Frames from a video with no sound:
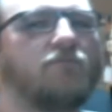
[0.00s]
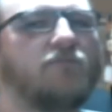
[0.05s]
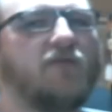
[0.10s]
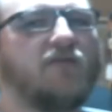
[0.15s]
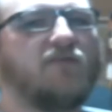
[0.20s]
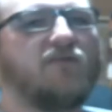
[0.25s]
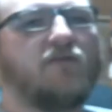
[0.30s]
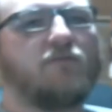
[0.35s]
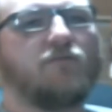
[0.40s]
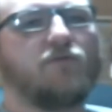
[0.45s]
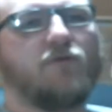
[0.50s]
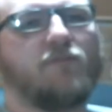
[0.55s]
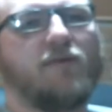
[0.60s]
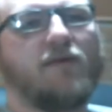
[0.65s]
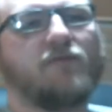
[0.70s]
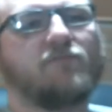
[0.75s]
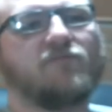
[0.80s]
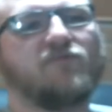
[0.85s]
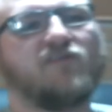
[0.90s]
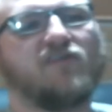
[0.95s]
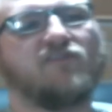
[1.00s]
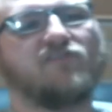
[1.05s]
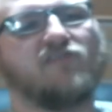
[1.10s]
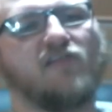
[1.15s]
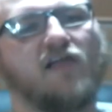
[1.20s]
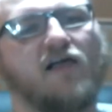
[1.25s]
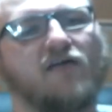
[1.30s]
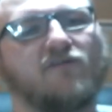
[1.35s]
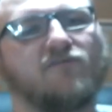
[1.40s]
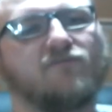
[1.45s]
that's Emperor Palpatine's
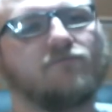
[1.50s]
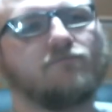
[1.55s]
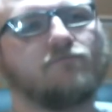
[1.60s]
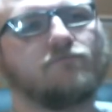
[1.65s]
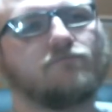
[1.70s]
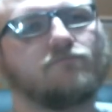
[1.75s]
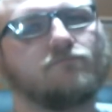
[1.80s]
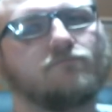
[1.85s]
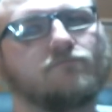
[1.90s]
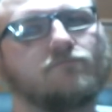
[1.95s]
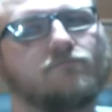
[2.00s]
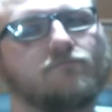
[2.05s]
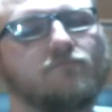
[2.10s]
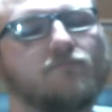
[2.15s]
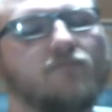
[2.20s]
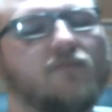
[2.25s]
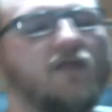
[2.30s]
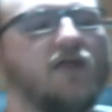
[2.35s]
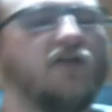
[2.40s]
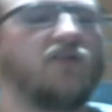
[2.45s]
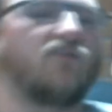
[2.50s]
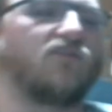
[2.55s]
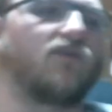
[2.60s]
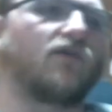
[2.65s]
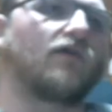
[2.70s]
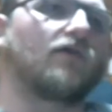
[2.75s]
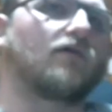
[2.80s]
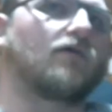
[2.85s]
laugh, and it's like,